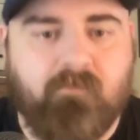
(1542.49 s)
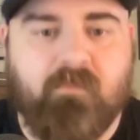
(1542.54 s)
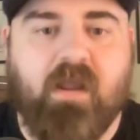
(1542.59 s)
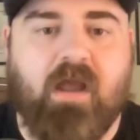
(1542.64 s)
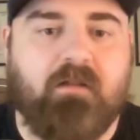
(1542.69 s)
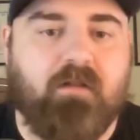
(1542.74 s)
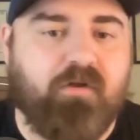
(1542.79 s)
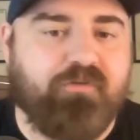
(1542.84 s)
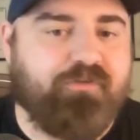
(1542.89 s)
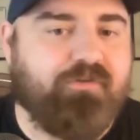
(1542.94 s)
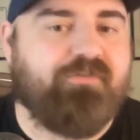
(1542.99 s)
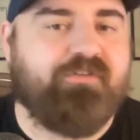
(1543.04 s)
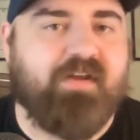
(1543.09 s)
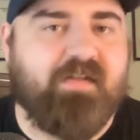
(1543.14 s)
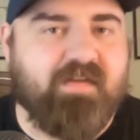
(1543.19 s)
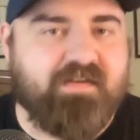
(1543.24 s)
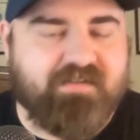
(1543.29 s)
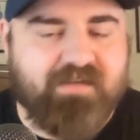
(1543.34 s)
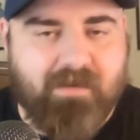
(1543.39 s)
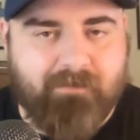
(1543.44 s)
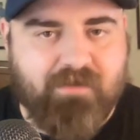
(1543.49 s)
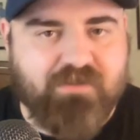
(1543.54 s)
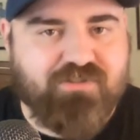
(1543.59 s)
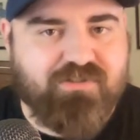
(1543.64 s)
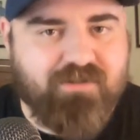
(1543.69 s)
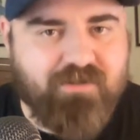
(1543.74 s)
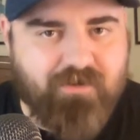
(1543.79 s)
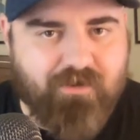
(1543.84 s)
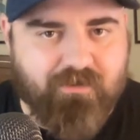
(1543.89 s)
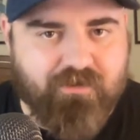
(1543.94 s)
I'll also say this, and I
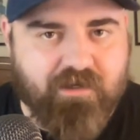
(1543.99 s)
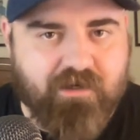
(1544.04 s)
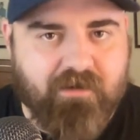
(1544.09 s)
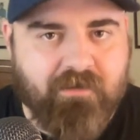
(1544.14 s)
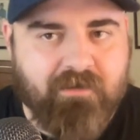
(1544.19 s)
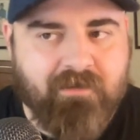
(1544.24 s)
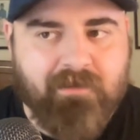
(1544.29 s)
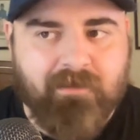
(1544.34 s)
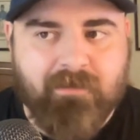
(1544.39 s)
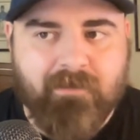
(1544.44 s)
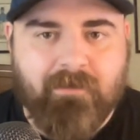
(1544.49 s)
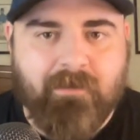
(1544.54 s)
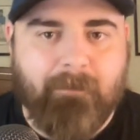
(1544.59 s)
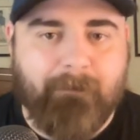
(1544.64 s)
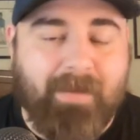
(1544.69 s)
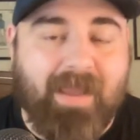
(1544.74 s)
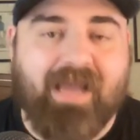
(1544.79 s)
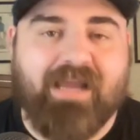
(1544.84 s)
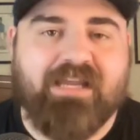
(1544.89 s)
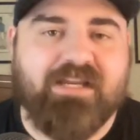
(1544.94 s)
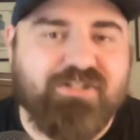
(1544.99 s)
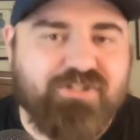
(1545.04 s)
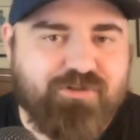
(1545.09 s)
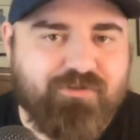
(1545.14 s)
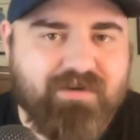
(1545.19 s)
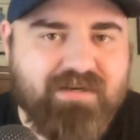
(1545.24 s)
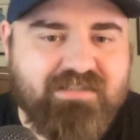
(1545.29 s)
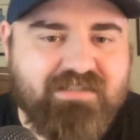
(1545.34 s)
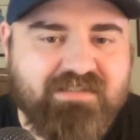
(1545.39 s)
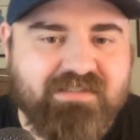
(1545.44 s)
mentioned it earlier back
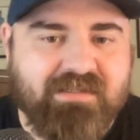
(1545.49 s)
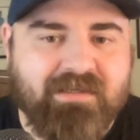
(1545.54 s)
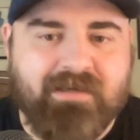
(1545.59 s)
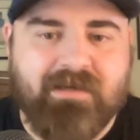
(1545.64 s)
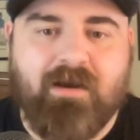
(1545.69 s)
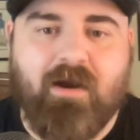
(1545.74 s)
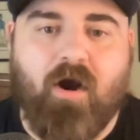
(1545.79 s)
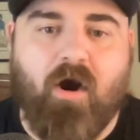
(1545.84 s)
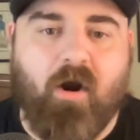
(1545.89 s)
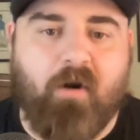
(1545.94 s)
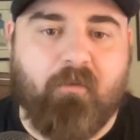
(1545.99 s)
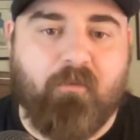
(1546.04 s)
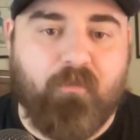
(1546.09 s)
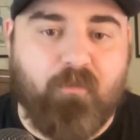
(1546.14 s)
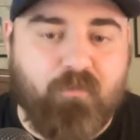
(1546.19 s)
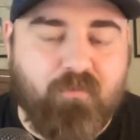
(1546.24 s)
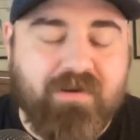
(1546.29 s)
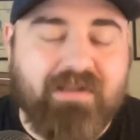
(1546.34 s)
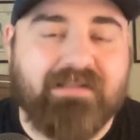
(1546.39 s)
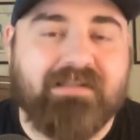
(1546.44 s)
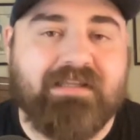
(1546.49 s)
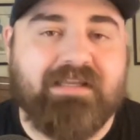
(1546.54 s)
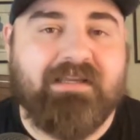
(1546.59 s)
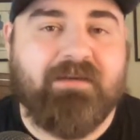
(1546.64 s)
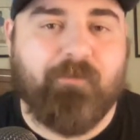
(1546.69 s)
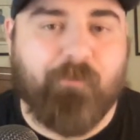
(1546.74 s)
injuries are really,